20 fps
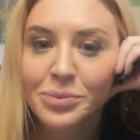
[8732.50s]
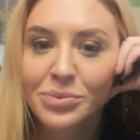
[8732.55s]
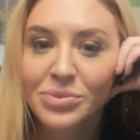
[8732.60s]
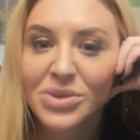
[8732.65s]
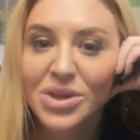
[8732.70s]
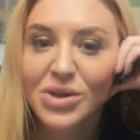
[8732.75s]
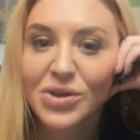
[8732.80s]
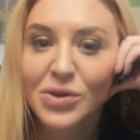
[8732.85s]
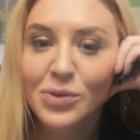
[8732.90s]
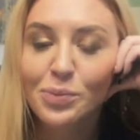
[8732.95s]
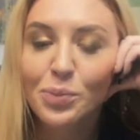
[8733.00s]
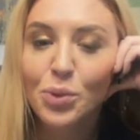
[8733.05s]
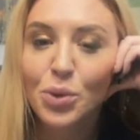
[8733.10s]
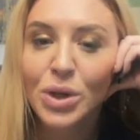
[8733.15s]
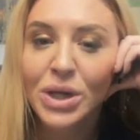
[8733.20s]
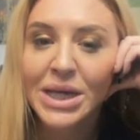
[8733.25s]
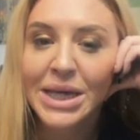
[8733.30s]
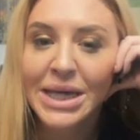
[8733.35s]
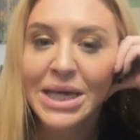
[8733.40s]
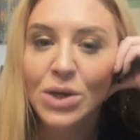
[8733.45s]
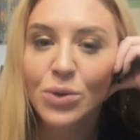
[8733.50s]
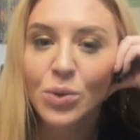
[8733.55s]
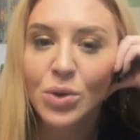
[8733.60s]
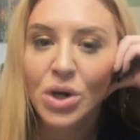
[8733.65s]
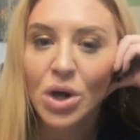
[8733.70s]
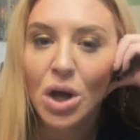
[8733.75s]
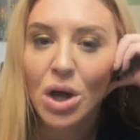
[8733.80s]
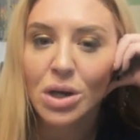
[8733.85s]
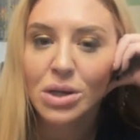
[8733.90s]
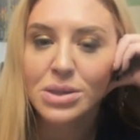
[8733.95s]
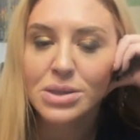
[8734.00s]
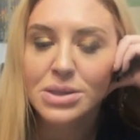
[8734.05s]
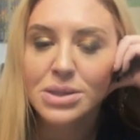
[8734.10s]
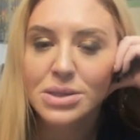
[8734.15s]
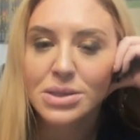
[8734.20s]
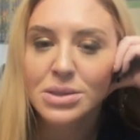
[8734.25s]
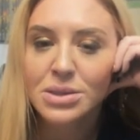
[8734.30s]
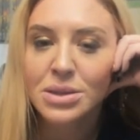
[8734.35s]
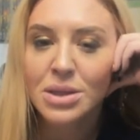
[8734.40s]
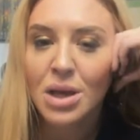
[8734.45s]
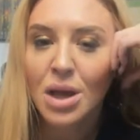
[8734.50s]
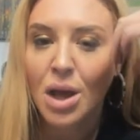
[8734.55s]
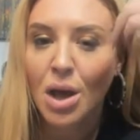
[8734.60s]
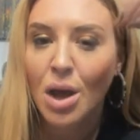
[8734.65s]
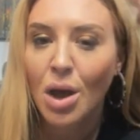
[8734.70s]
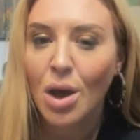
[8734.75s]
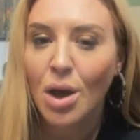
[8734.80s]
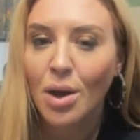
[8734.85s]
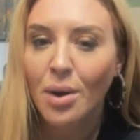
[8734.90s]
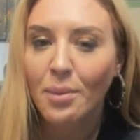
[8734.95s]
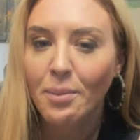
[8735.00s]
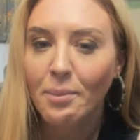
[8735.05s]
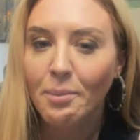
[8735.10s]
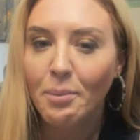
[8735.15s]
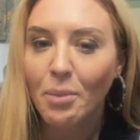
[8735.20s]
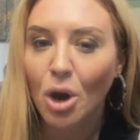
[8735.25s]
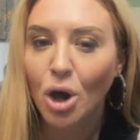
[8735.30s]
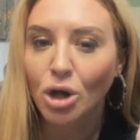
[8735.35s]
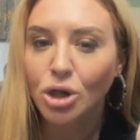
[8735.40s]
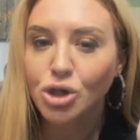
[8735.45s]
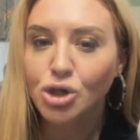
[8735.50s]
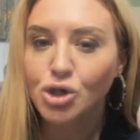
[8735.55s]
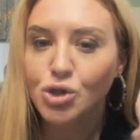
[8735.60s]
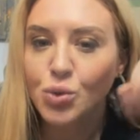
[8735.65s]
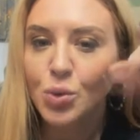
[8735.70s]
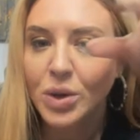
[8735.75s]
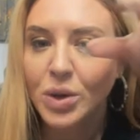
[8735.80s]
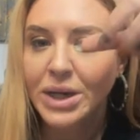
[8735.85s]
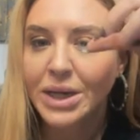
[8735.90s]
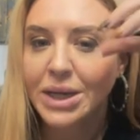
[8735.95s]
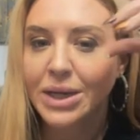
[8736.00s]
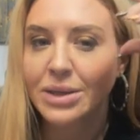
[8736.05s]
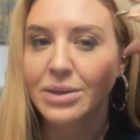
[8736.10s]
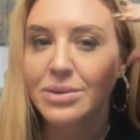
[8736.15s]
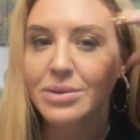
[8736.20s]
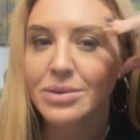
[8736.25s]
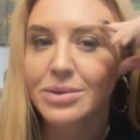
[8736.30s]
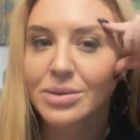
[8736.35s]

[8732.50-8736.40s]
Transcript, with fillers: the spring equinox. March 20th.